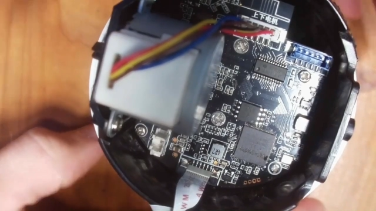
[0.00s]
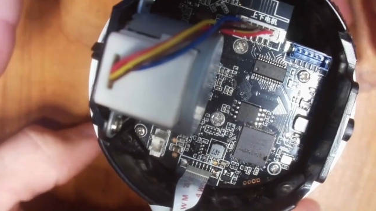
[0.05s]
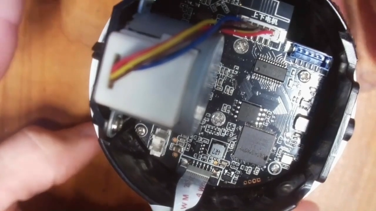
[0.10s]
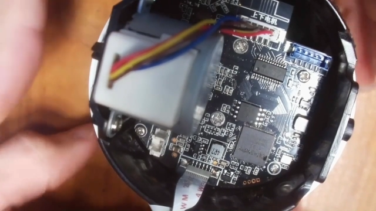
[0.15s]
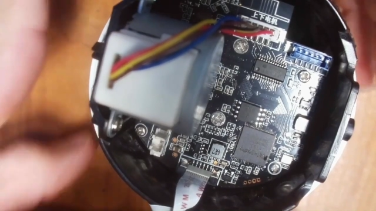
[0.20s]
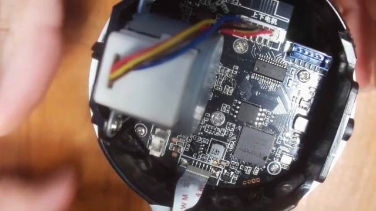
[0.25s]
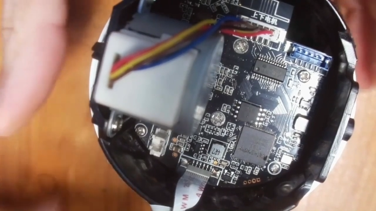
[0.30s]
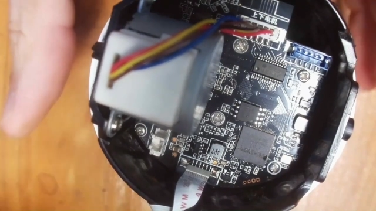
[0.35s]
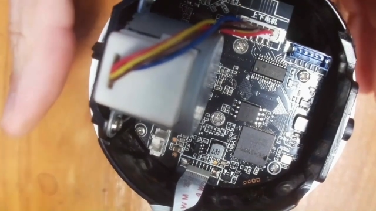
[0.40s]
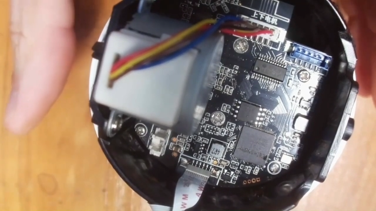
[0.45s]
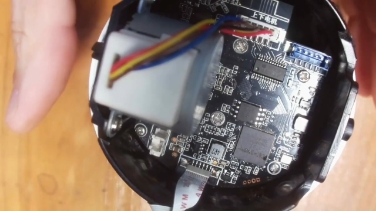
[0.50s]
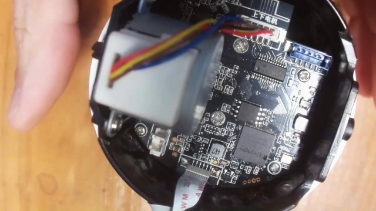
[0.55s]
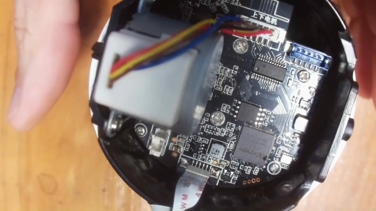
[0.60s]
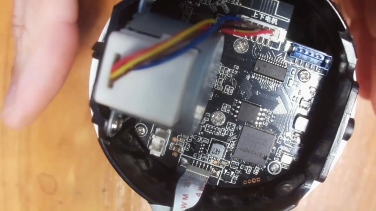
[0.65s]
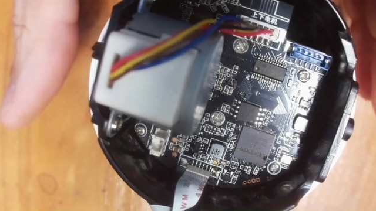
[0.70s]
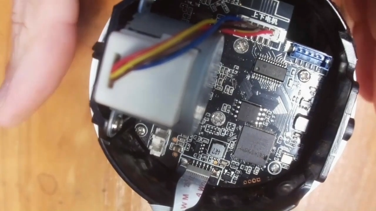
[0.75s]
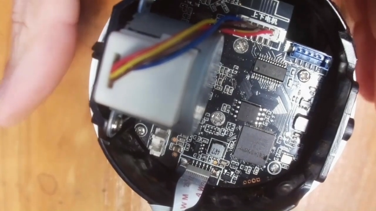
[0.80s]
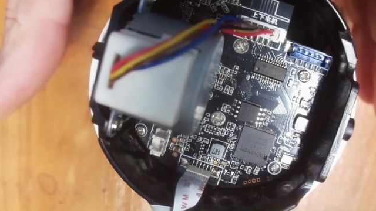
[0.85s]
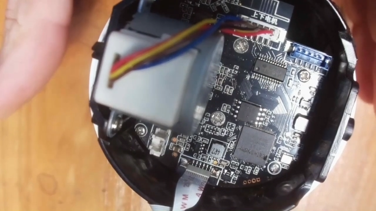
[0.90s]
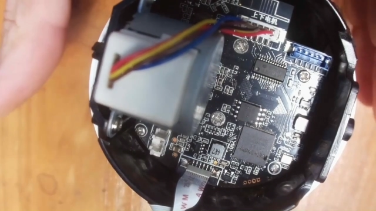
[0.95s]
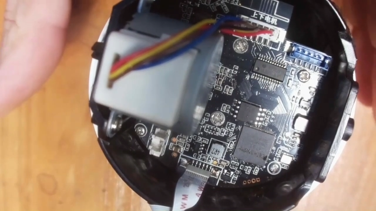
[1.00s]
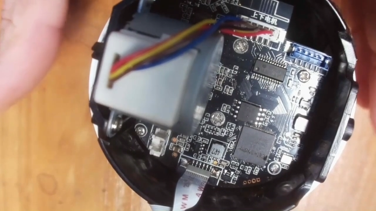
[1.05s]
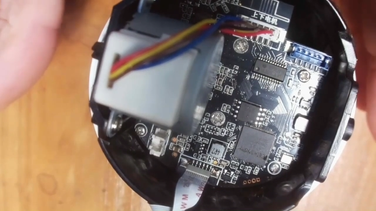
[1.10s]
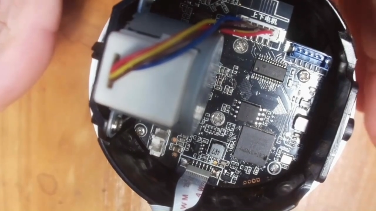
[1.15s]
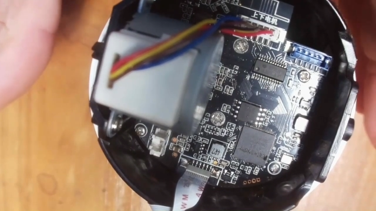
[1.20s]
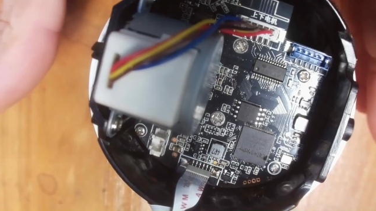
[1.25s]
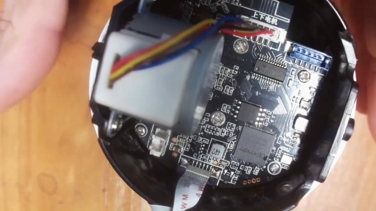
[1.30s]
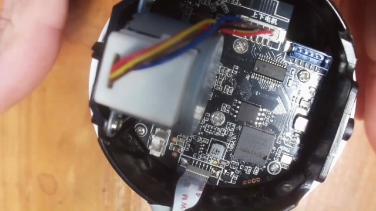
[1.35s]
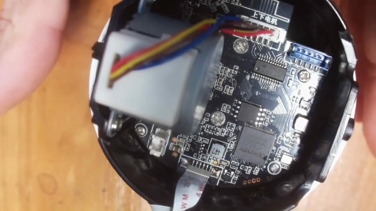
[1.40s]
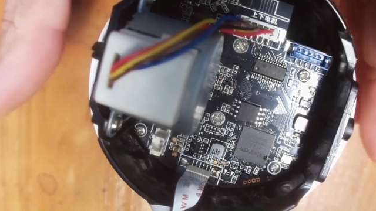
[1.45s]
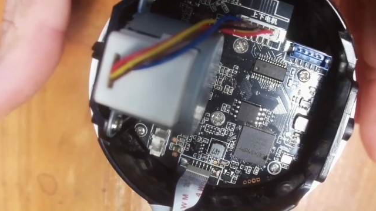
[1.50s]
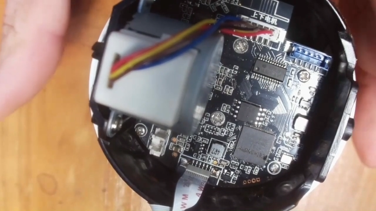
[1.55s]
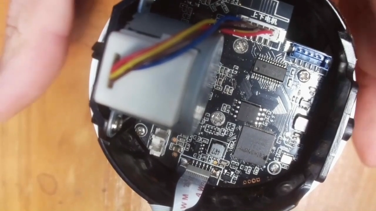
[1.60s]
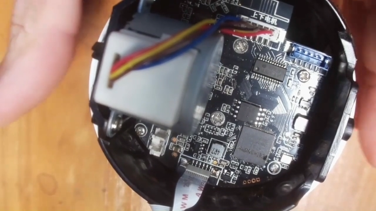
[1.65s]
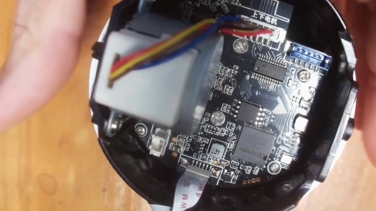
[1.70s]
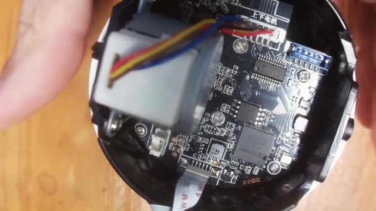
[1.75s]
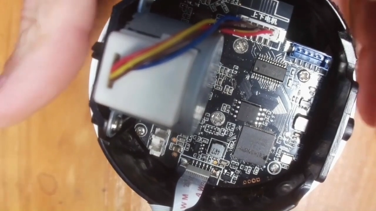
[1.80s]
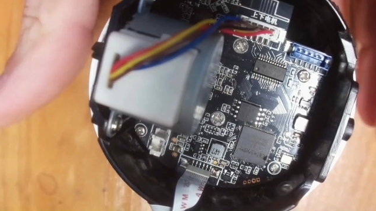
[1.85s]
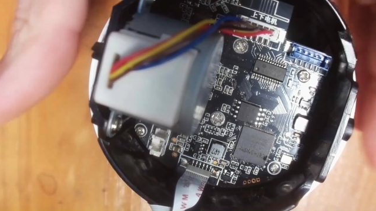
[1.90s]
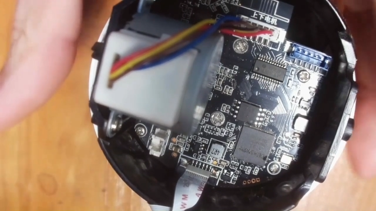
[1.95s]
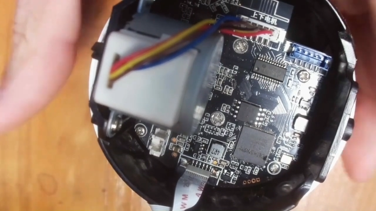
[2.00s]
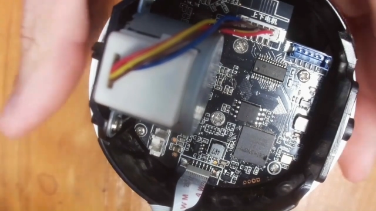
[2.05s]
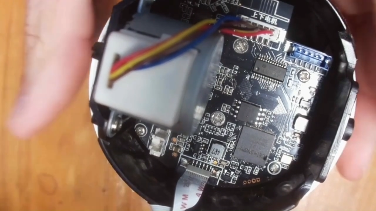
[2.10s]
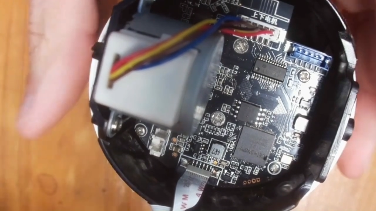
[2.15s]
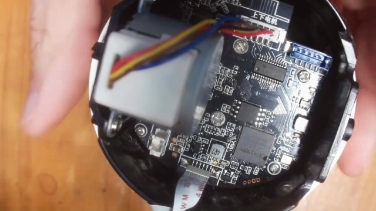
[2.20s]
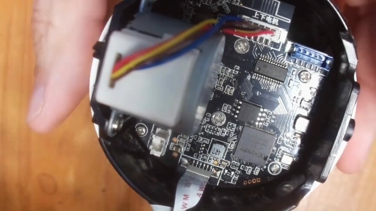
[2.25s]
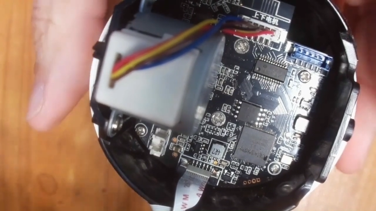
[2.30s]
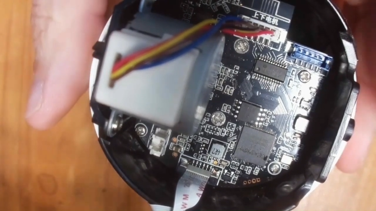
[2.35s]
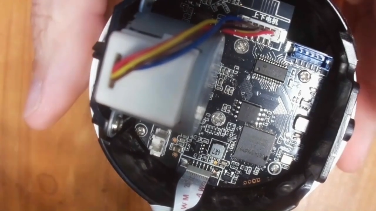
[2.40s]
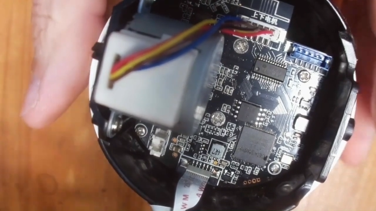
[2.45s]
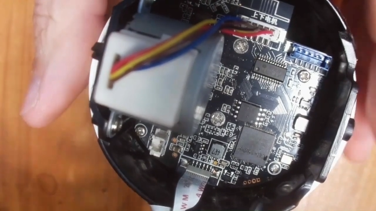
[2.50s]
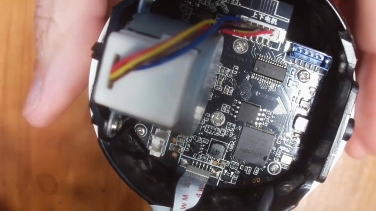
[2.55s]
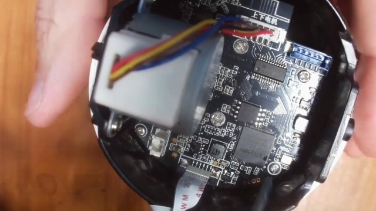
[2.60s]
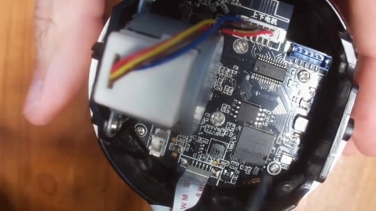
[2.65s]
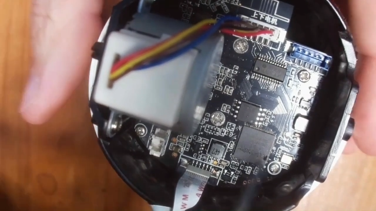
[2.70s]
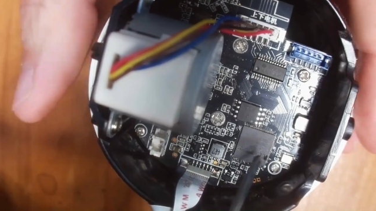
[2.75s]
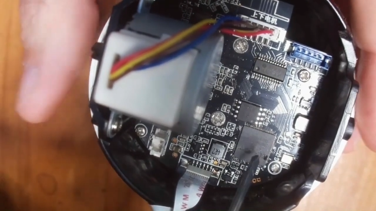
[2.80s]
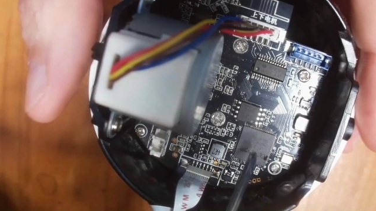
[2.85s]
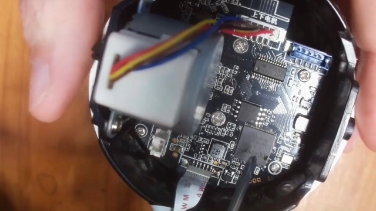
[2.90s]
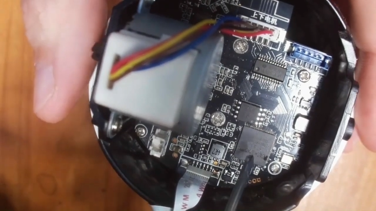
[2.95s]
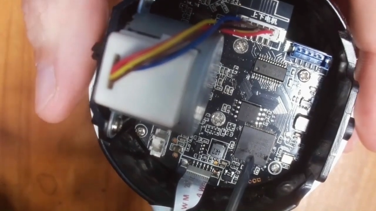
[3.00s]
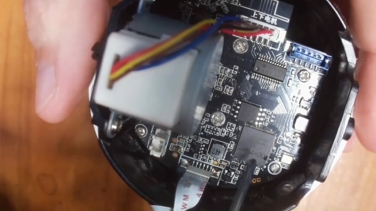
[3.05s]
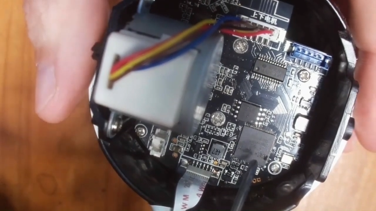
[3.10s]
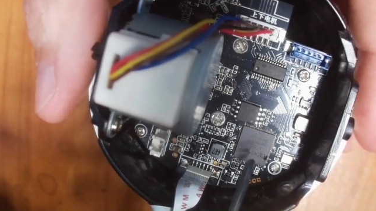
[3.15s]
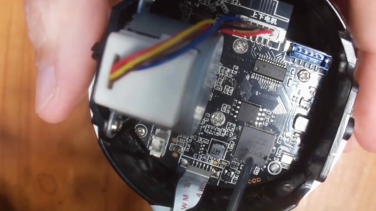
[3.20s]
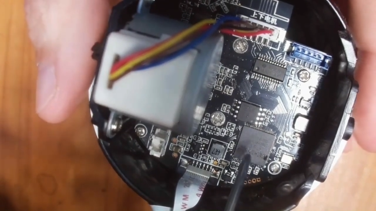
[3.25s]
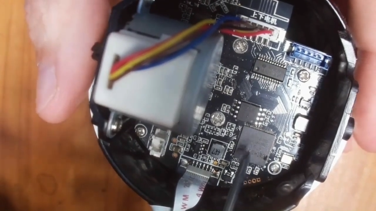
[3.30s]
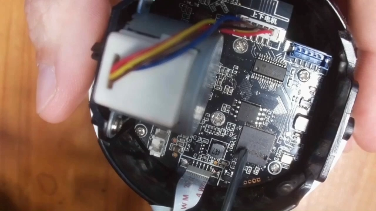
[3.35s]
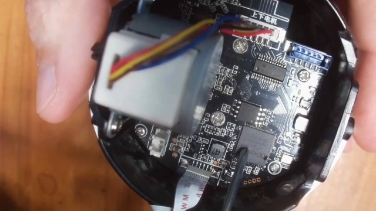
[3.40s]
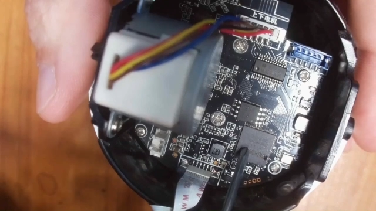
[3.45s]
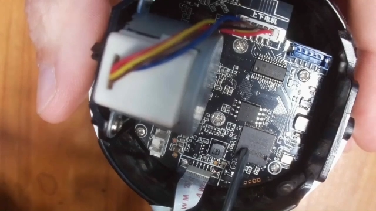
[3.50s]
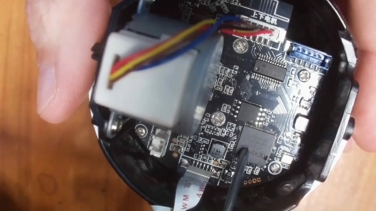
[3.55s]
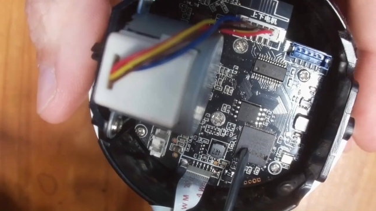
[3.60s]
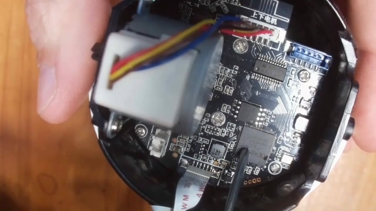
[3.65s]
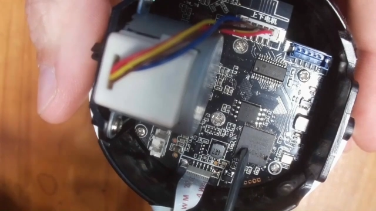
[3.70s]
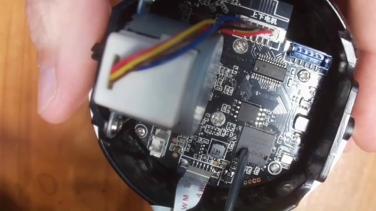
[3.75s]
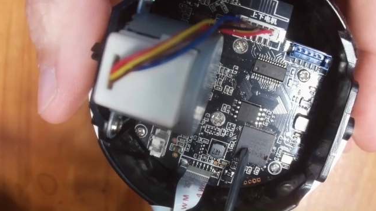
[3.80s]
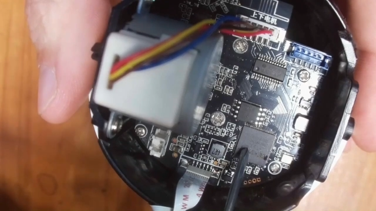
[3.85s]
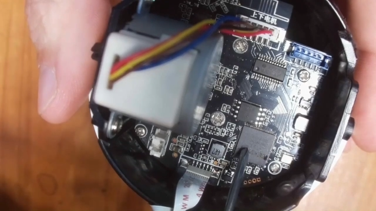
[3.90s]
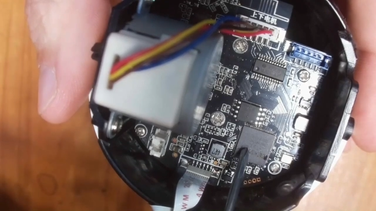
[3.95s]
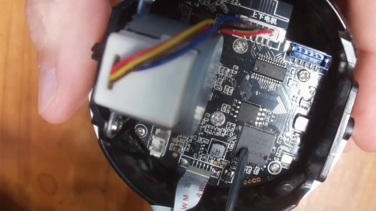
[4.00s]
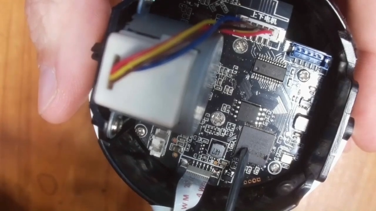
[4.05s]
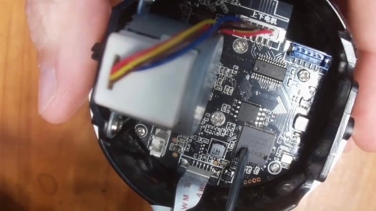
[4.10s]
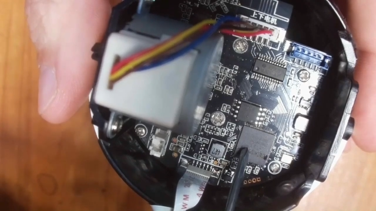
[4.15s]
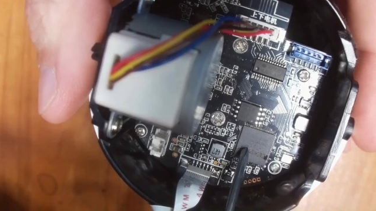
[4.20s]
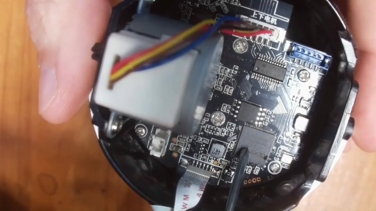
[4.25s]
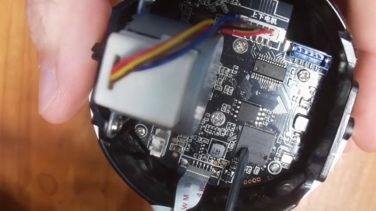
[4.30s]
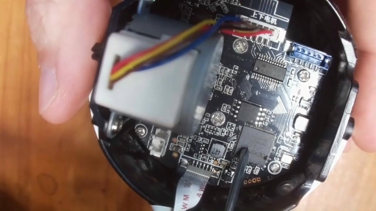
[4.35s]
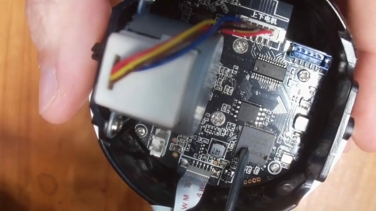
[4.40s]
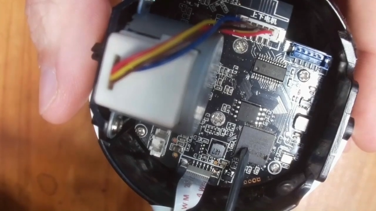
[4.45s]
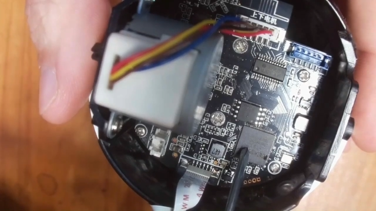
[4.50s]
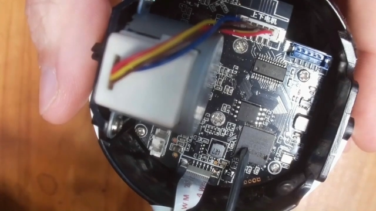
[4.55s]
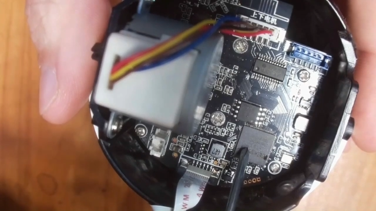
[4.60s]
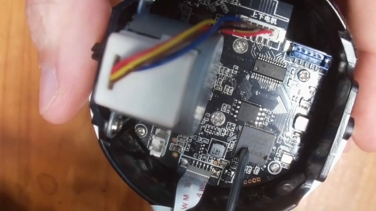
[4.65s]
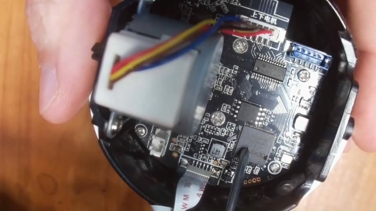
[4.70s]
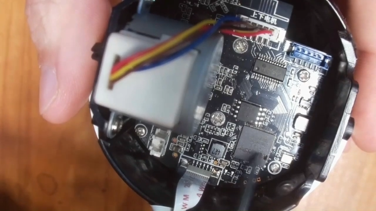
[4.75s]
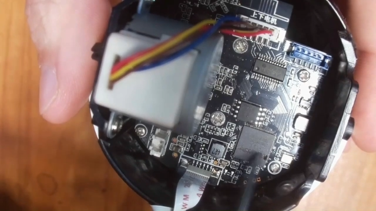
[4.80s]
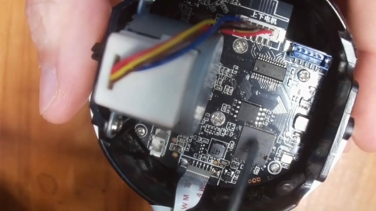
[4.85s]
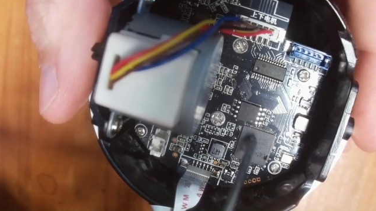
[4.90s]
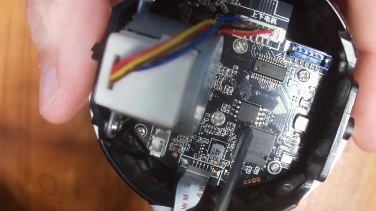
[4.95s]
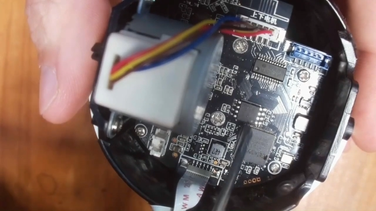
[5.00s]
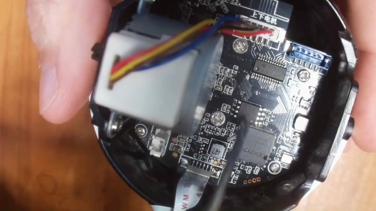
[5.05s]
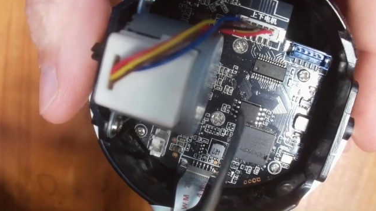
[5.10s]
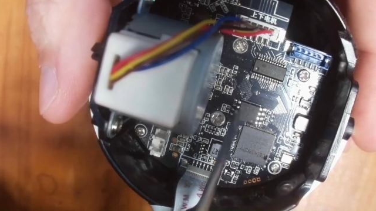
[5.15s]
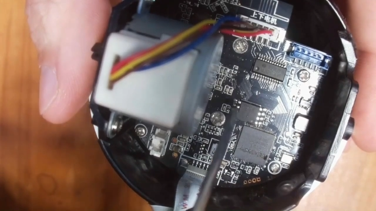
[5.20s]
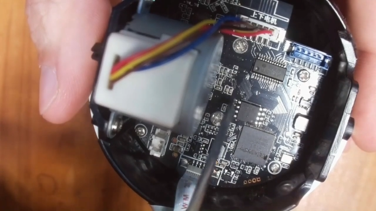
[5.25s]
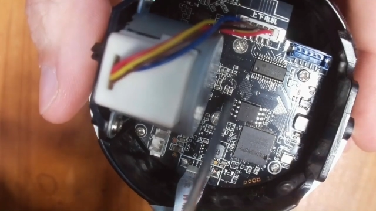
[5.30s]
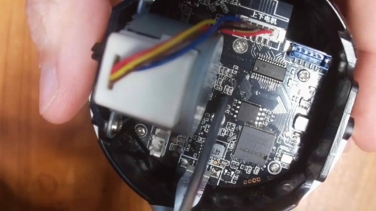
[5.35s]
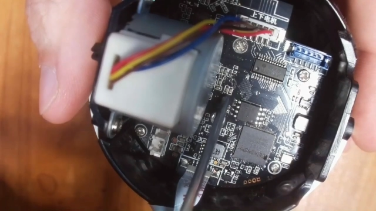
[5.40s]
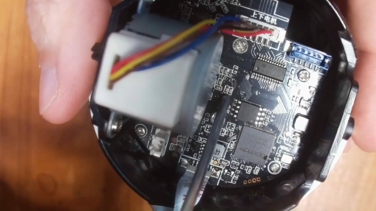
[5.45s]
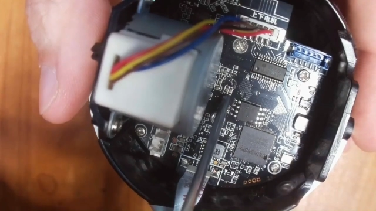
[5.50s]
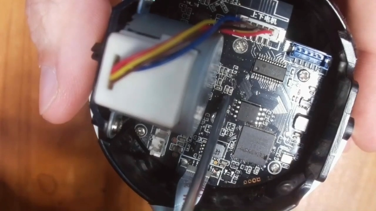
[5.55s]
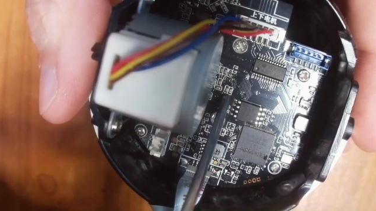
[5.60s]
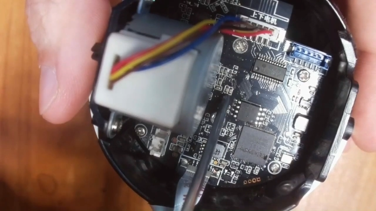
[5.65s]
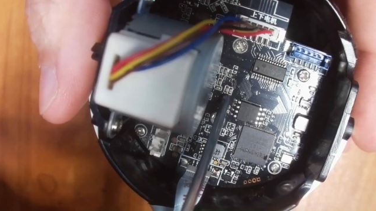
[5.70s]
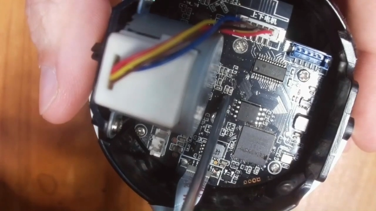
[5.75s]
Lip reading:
No face is visible, so there are no lips to read.